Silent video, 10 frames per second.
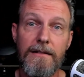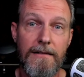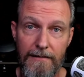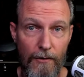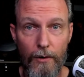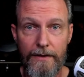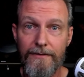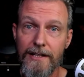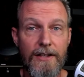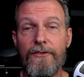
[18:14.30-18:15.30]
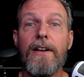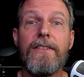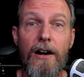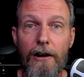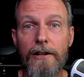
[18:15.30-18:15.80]
or
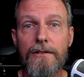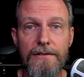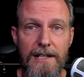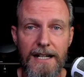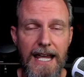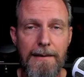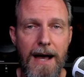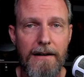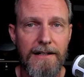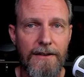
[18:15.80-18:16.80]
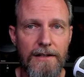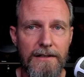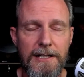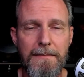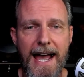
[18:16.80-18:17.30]
the articles that it came out in
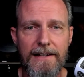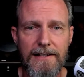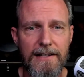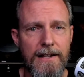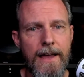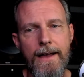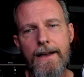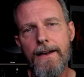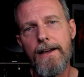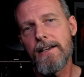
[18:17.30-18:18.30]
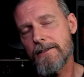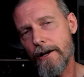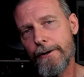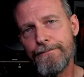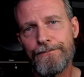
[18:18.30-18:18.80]
the magazines.
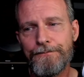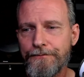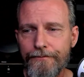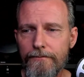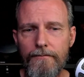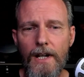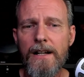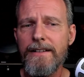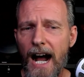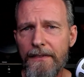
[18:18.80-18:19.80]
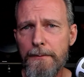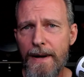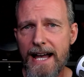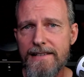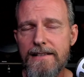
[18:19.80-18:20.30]
So not the
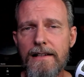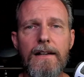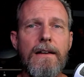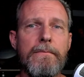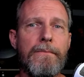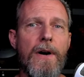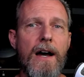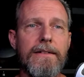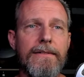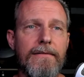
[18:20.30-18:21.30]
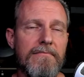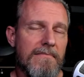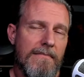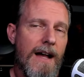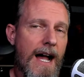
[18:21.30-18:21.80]
best, but
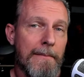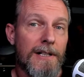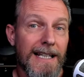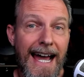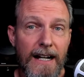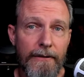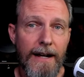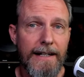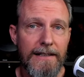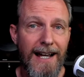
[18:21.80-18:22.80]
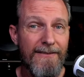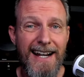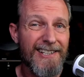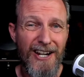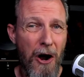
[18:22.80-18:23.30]
I'm glad I read it. I've
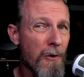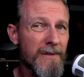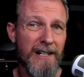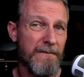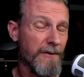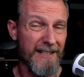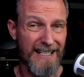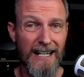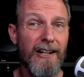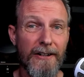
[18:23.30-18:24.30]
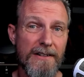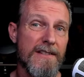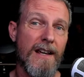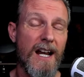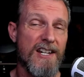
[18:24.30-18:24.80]
actually owned it for
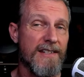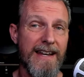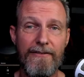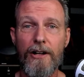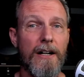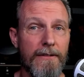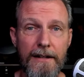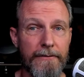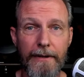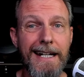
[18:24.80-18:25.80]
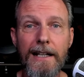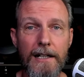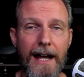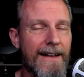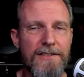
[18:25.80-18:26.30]
years. I just never got around to reading it.
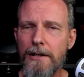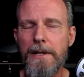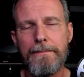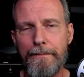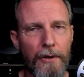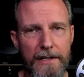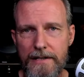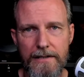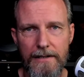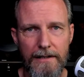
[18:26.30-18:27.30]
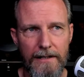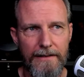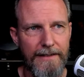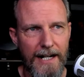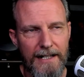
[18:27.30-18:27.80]
I have so many books
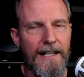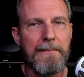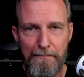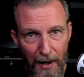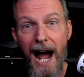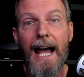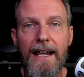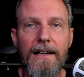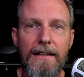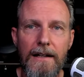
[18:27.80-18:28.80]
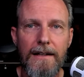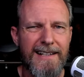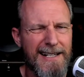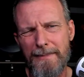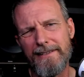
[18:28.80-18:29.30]
that I like buy
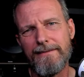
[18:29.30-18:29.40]
because I'm an